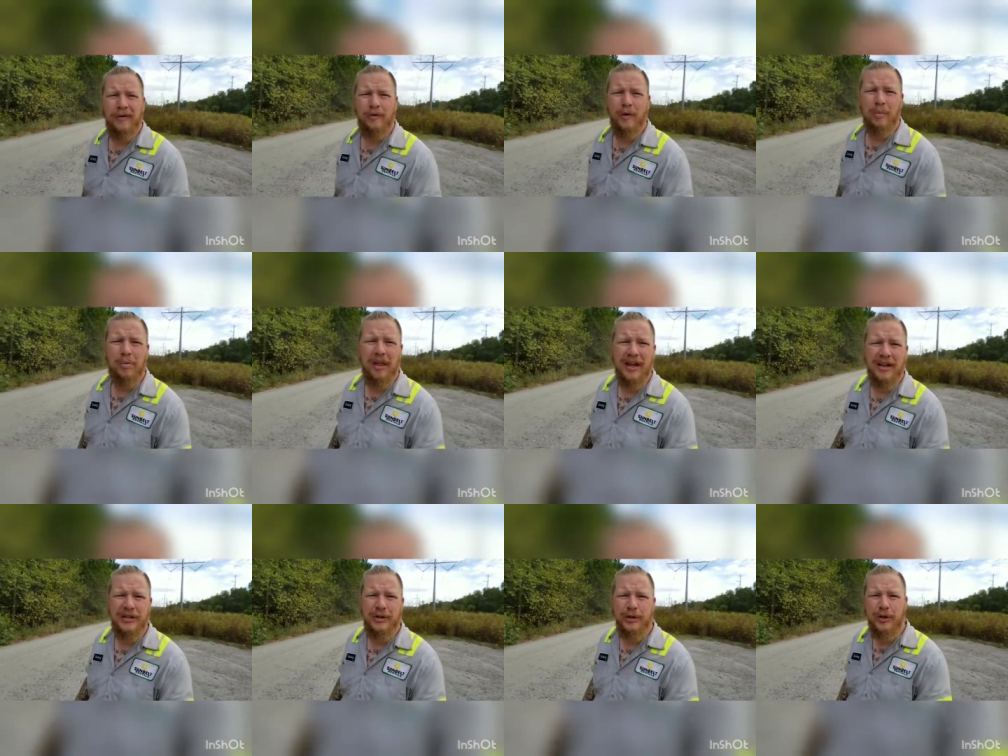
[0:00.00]

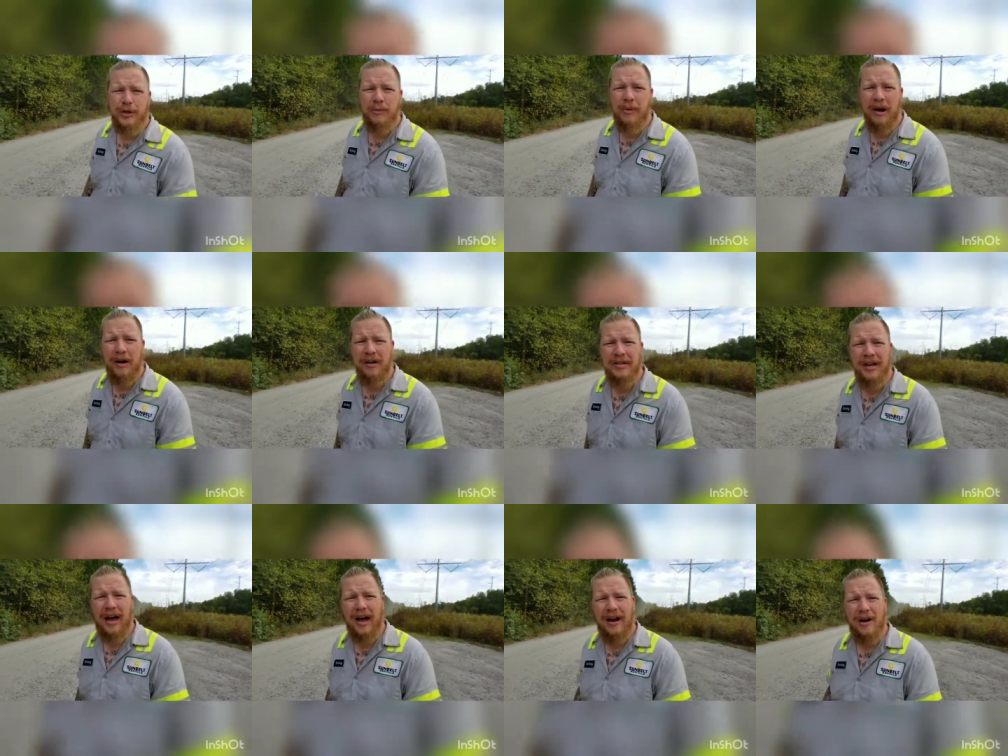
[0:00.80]
replace your spare
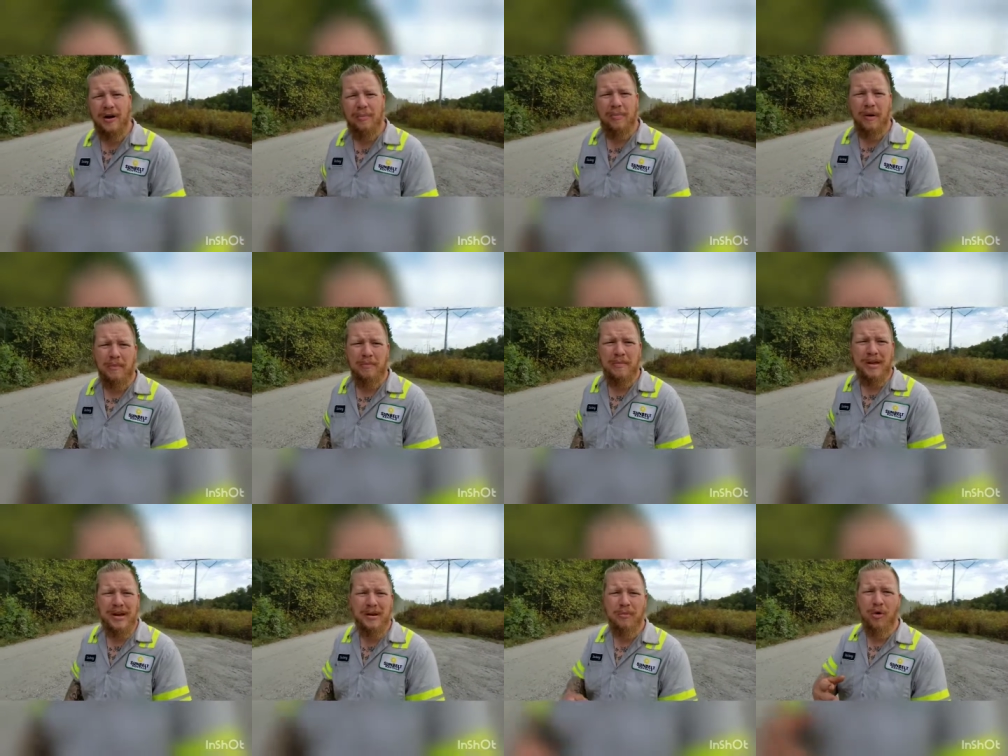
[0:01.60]
tire, but
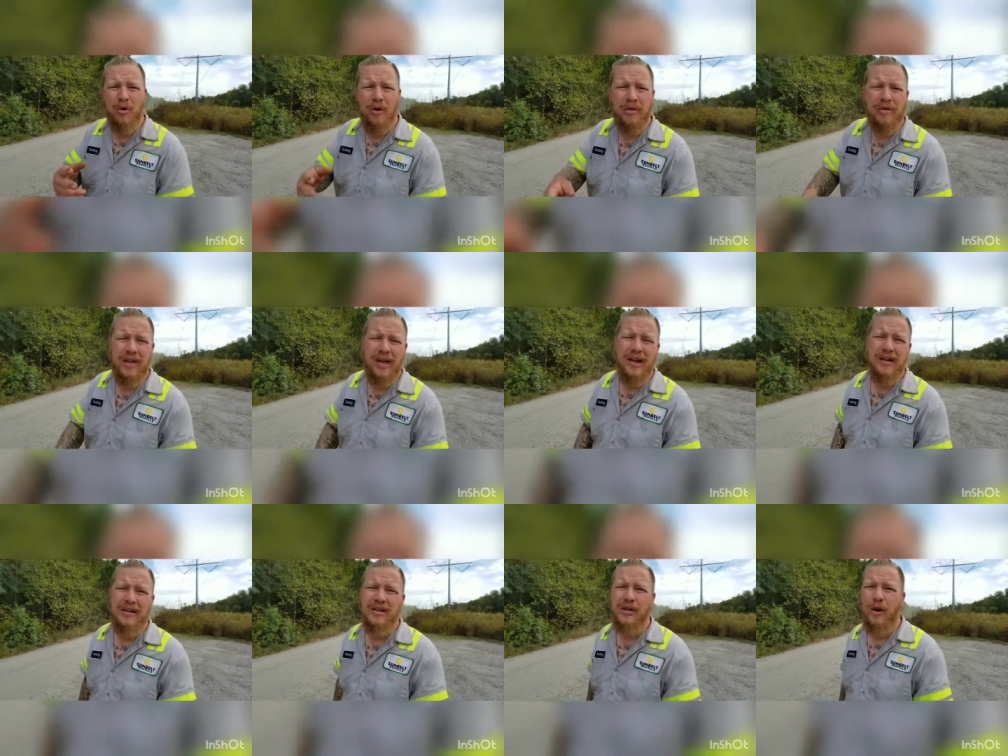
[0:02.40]
many more
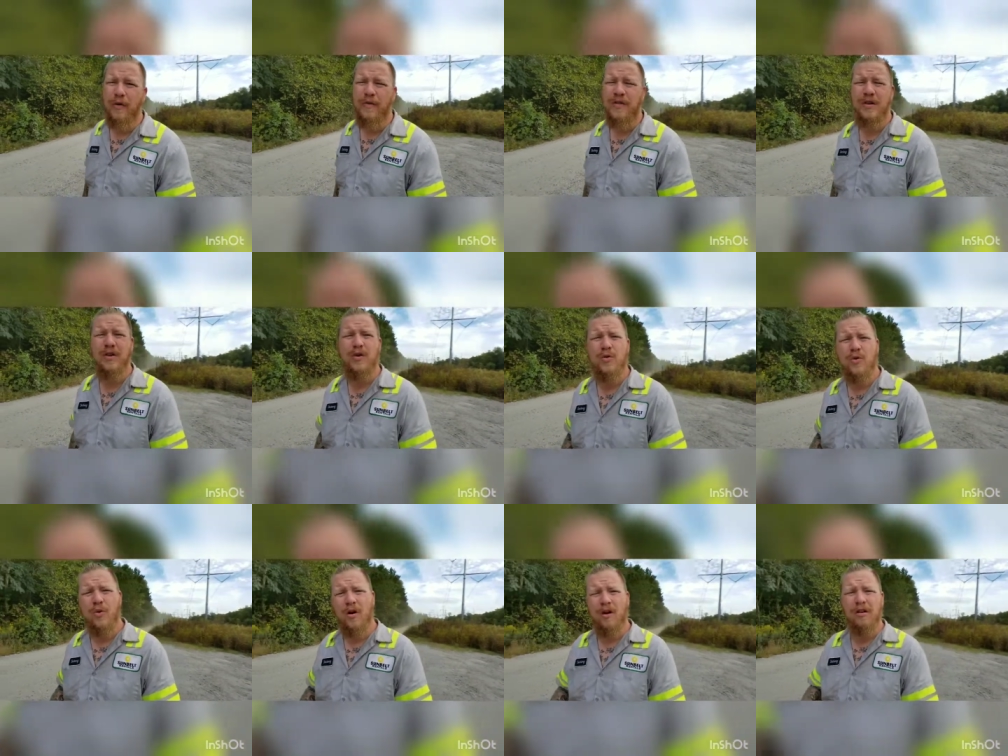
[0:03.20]
things. So if
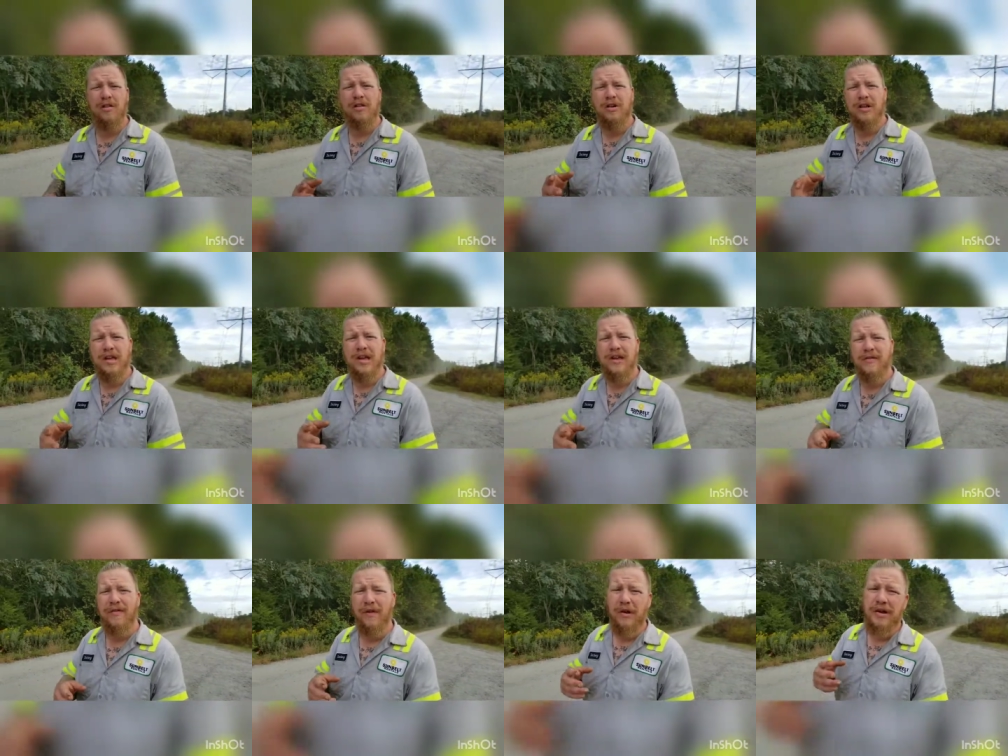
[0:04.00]
you are looking
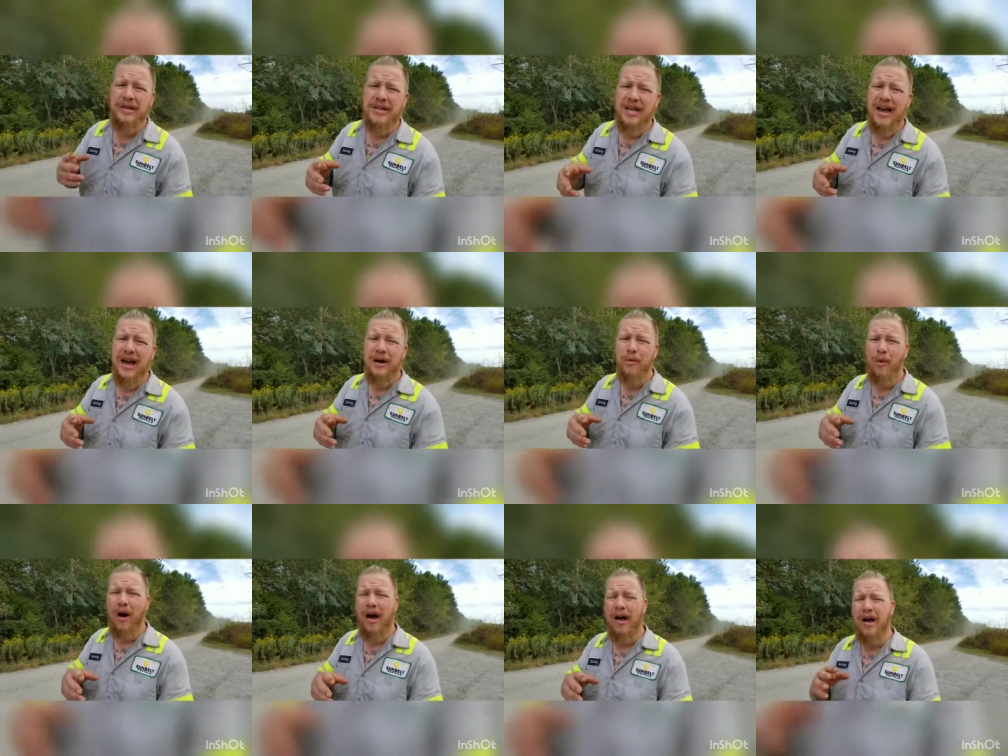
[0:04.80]
for a
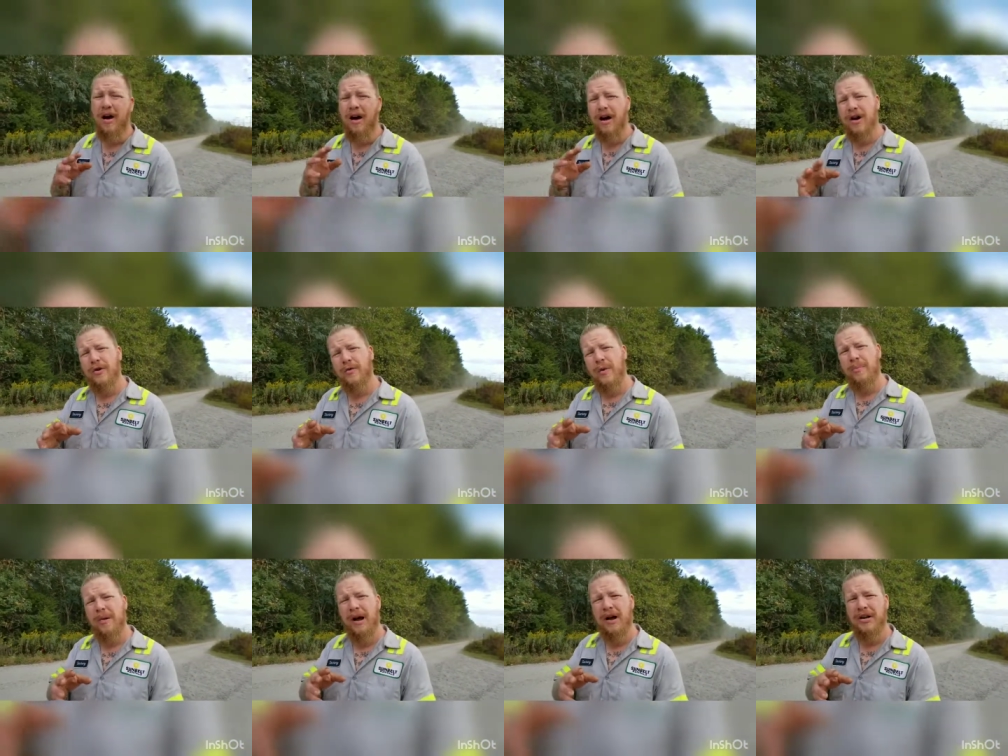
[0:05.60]
DIY auto
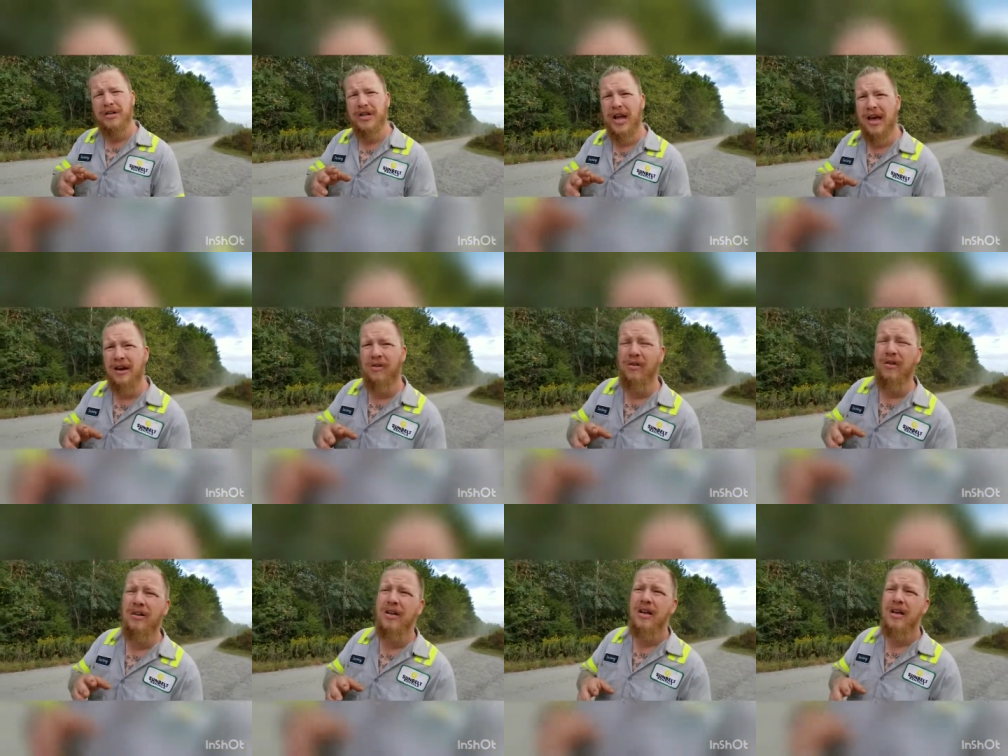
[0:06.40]
repair channel,